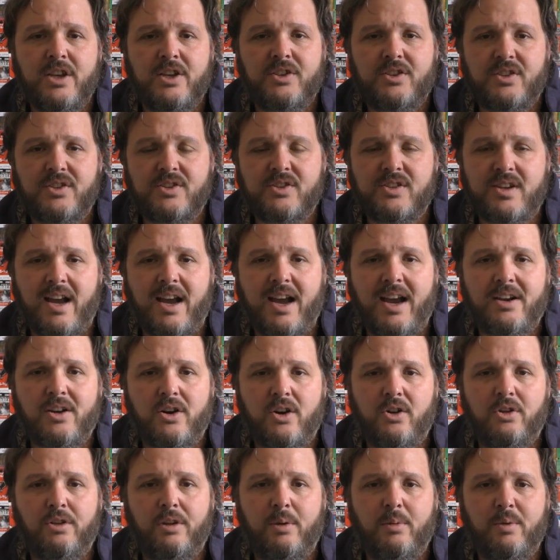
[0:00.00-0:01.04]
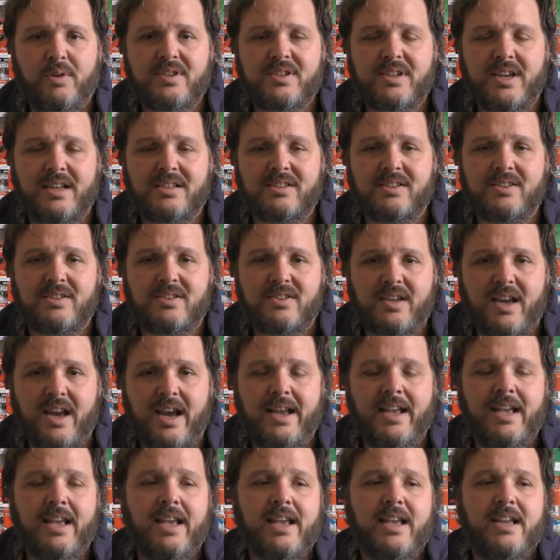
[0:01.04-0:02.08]
to sign early with Texas
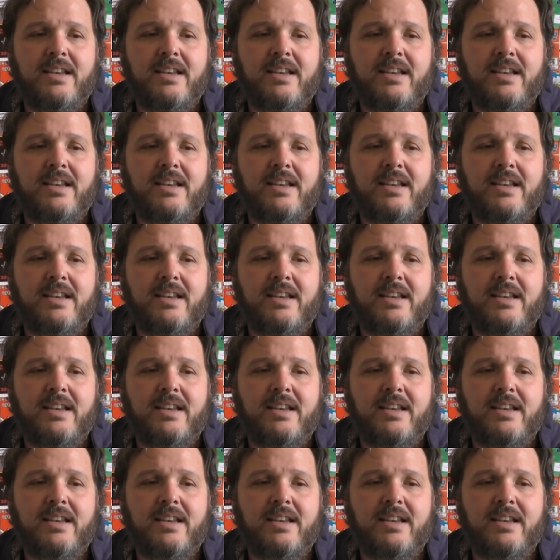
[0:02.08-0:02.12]
Tech.